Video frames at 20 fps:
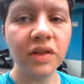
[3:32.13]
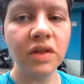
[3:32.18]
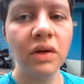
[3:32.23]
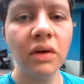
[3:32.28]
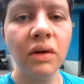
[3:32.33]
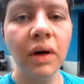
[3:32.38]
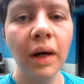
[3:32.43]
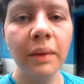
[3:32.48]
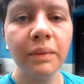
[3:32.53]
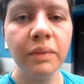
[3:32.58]

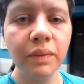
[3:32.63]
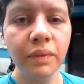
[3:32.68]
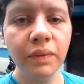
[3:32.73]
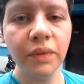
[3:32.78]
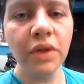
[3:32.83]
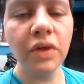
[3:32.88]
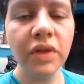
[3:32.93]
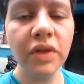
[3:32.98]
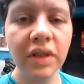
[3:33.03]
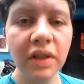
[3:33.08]
so I'm
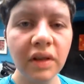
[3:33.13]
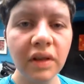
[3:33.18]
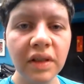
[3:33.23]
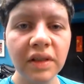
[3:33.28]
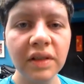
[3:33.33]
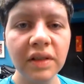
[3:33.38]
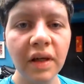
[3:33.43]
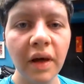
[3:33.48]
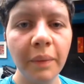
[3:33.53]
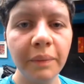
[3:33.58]
using
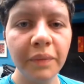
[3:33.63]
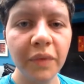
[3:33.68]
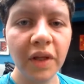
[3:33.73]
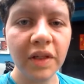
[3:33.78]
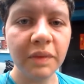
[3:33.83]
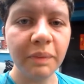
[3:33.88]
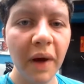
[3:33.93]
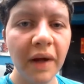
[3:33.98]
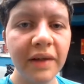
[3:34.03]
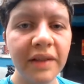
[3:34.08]
this
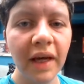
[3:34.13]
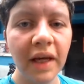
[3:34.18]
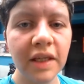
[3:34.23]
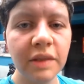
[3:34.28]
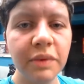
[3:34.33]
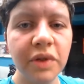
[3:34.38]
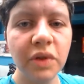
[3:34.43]
this podcast